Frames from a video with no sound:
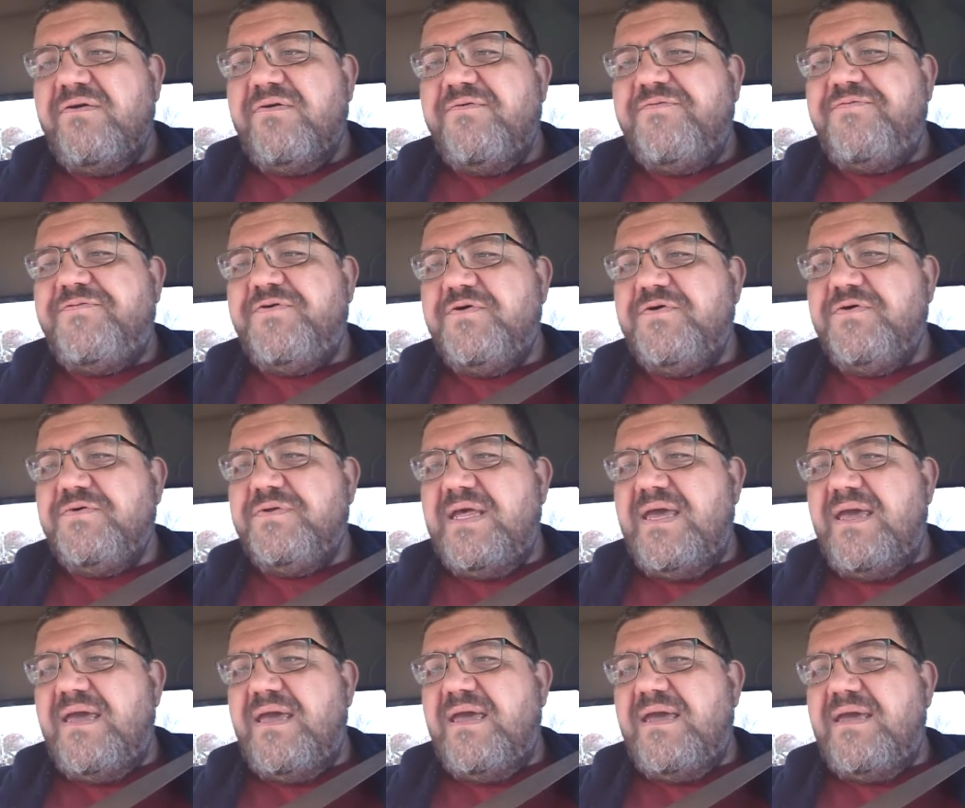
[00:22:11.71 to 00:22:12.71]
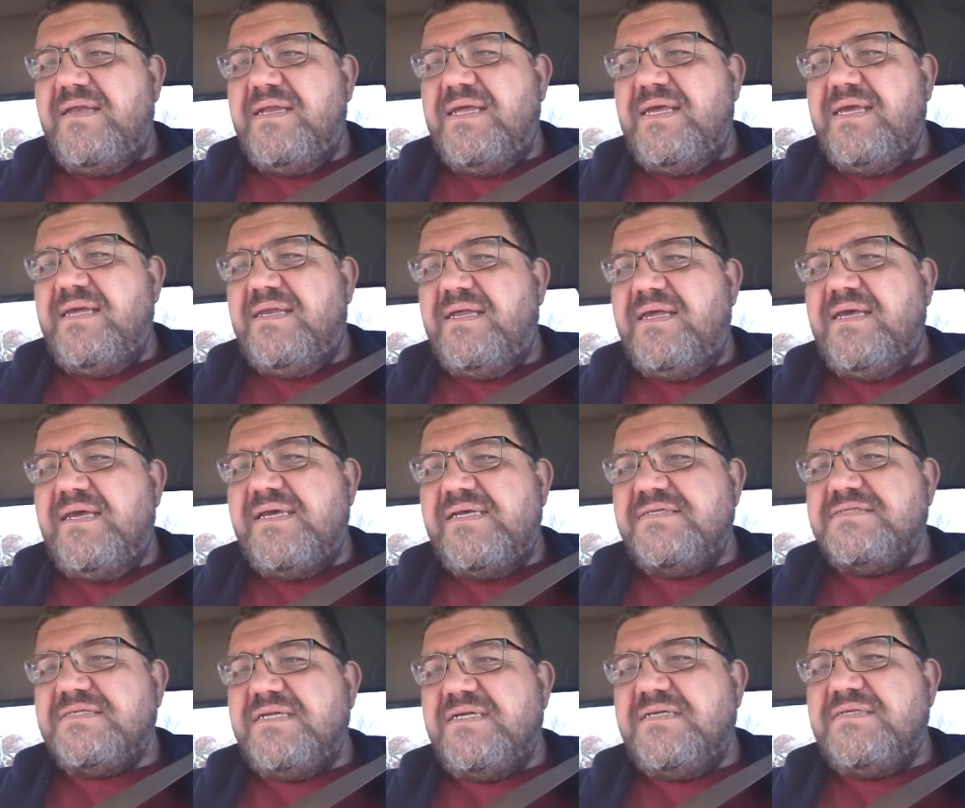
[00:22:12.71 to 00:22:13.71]
Food and eating
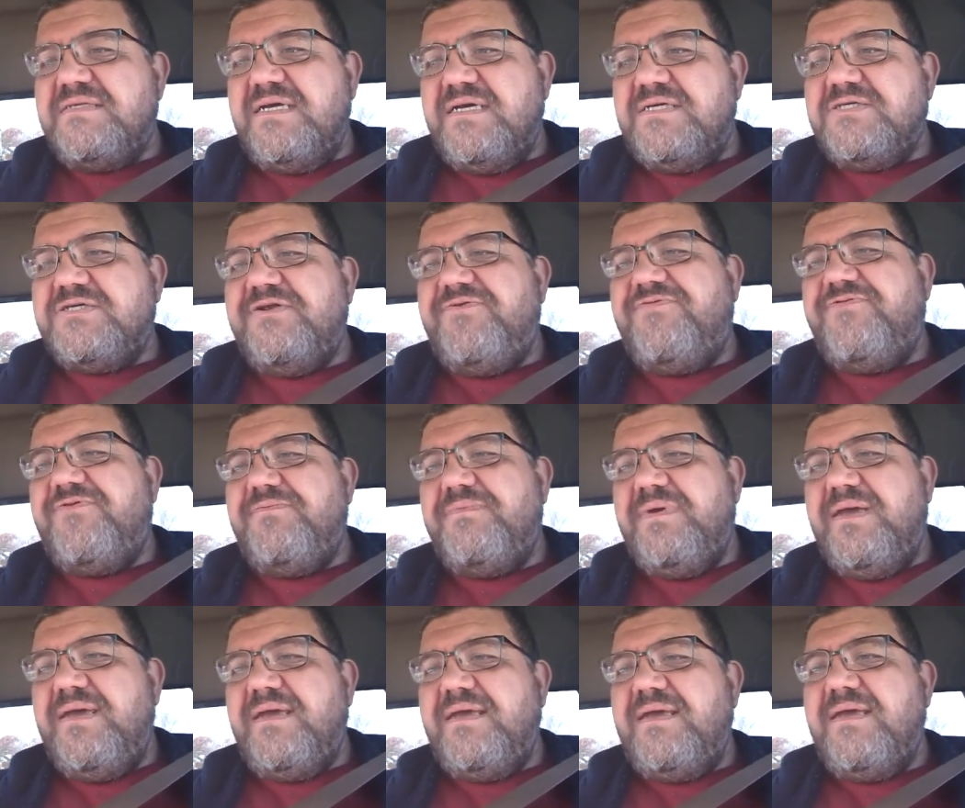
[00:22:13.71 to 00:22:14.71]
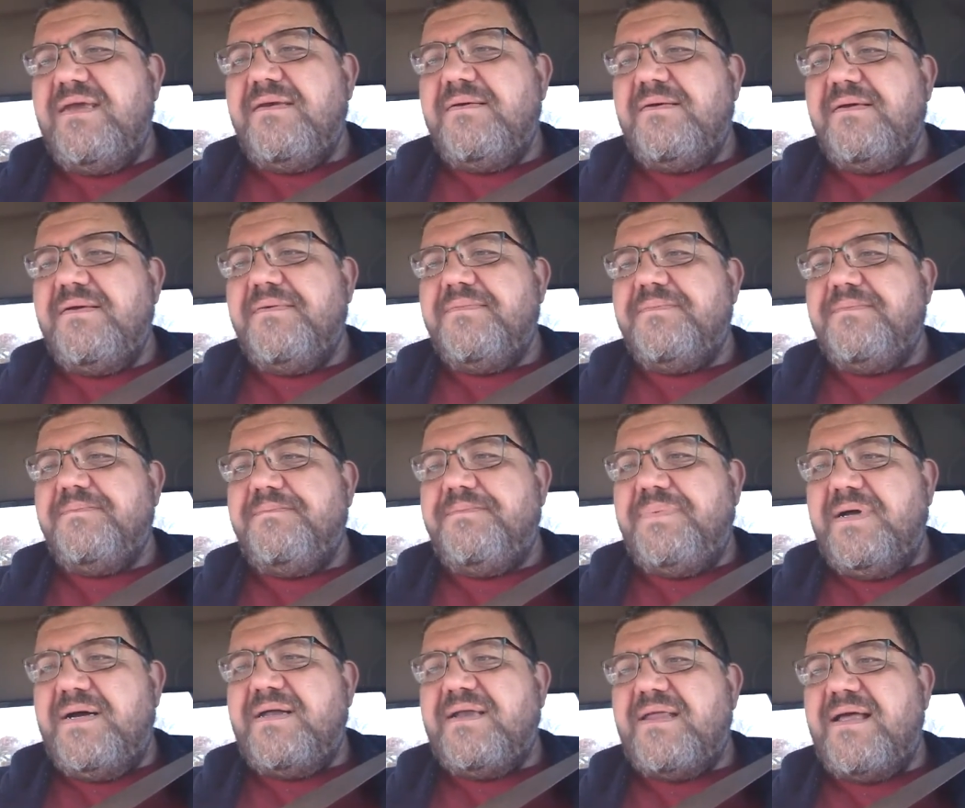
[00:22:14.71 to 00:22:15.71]
is an addiction for me,
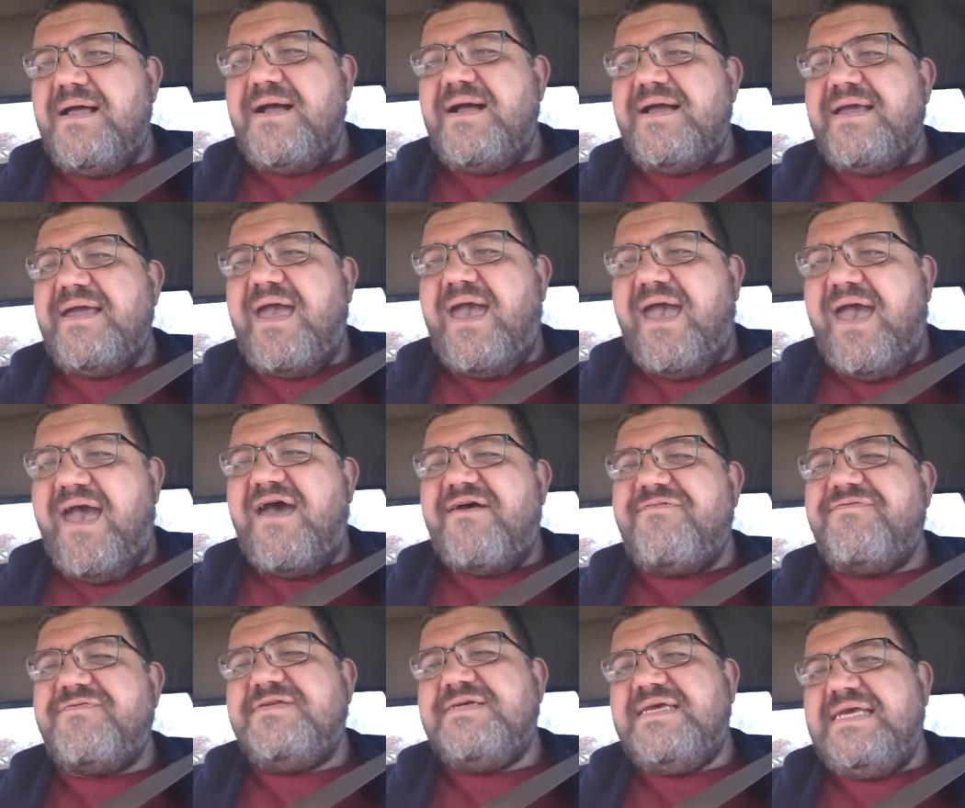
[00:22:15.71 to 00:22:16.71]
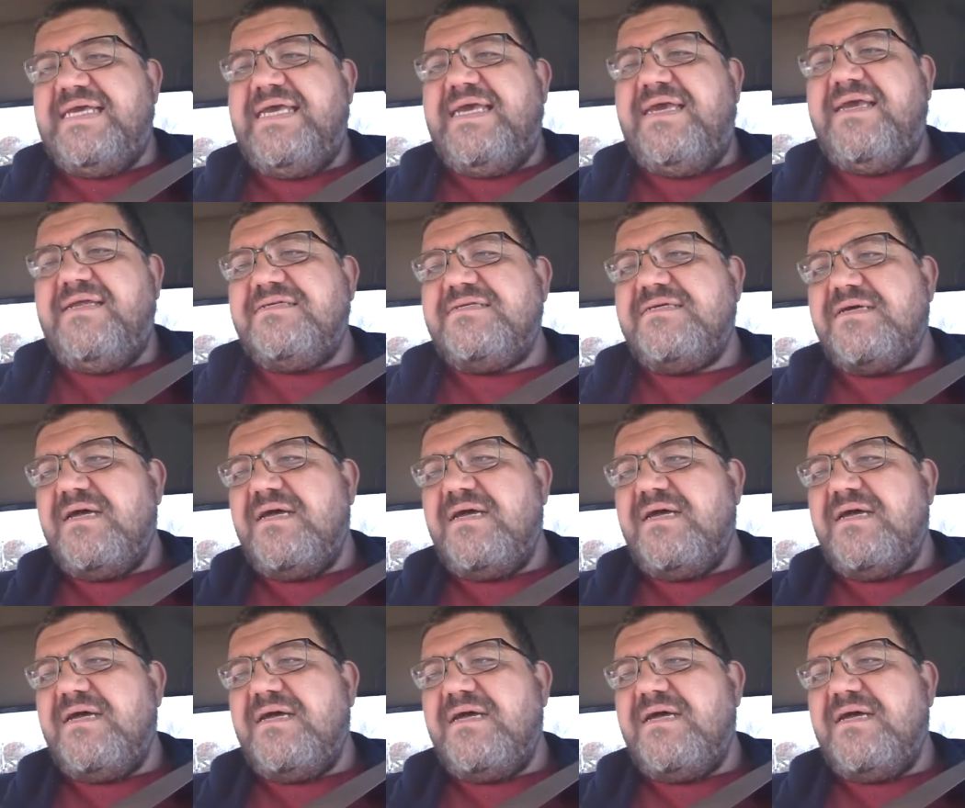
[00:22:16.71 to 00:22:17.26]
but I have to eat.